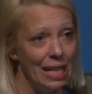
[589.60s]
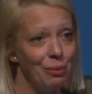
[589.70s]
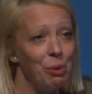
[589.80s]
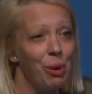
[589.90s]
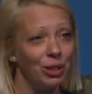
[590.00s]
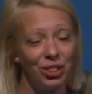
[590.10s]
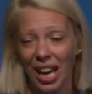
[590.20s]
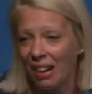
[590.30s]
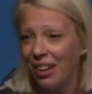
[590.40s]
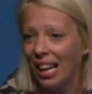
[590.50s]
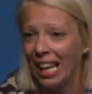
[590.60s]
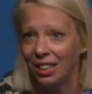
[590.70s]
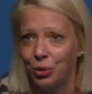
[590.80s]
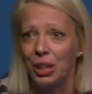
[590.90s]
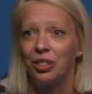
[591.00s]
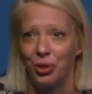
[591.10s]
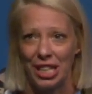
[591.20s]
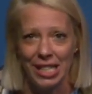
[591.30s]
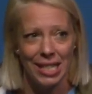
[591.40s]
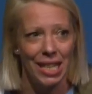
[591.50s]
we want to have electric
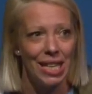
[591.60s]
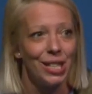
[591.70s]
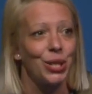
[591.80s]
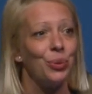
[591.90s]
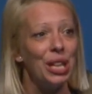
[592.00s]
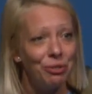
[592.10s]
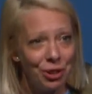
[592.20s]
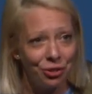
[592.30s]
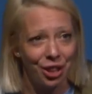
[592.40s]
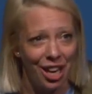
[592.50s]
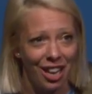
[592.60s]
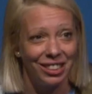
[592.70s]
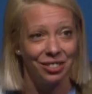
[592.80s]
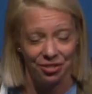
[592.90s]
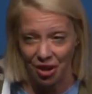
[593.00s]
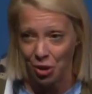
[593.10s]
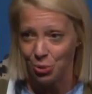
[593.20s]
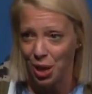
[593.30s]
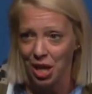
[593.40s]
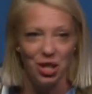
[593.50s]
trees. So if you forgot the
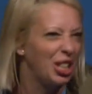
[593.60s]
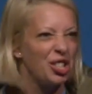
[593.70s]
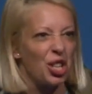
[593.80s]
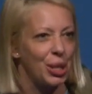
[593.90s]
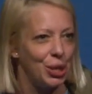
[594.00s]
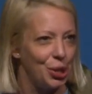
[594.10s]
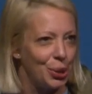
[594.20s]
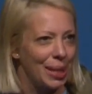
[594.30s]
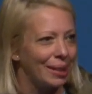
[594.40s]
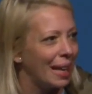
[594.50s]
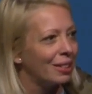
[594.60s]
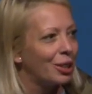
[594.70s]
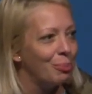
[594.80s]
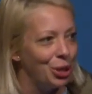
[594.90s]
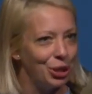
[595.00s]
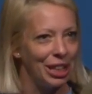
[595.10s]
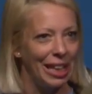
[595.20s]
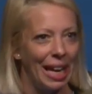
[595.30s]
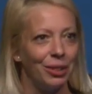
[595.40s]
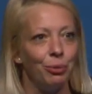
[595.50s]
phone, you can just use it and
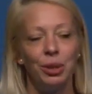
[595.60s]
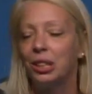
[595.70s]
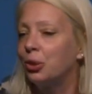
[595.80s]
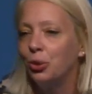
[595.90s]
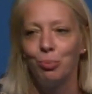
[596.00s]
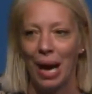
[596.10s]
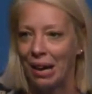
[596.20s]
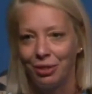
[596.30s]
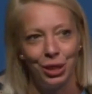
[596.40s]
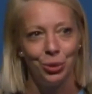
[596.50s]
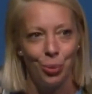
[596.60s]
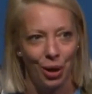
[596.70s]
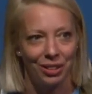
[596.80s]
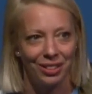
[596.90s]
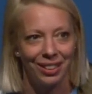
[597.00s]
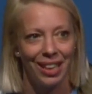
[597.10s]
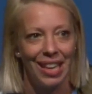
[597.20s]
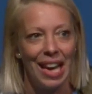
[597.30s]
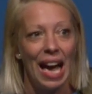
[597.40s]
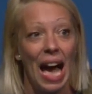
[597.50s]
communicate with whomever you want.
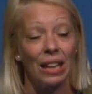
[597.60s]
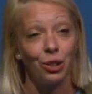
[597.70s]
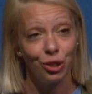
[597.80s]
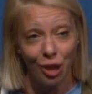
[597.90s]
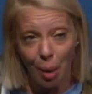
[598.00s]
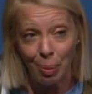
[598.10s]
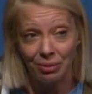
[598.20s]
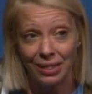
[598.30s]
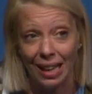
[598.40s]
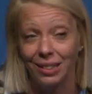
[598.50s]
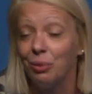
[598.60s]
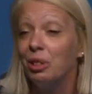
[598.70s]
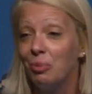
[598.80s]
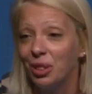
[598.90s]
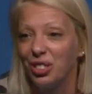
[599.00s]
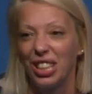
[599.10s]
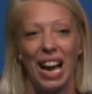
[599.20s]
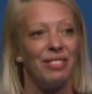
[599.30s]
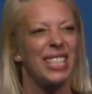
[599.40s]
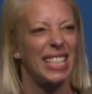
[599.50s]
And on top of that, we want to
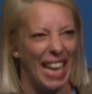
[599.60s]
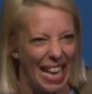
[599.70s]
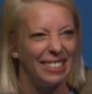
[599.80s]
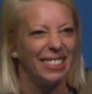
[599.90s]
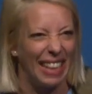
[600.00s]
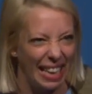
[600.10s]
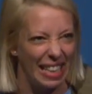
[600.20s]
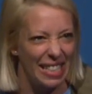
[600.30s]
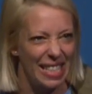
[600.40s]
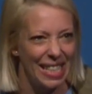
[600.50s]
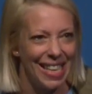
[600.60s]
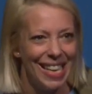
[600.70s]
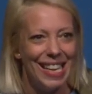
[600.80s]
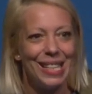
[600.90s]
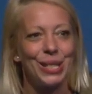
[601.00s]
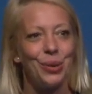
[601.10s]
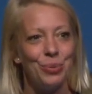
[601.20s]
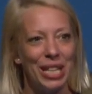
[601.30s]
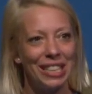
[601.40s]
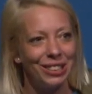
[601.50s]
have a skate tennis. So
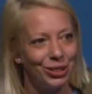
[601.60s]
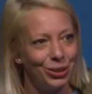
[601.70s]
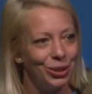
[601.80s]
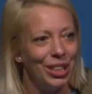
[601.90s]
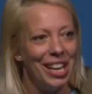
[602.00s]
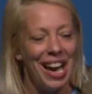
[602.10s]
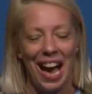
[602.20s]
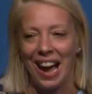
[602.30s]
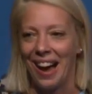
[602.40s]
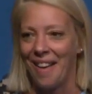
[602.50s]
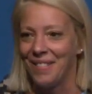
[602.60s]
we can do um,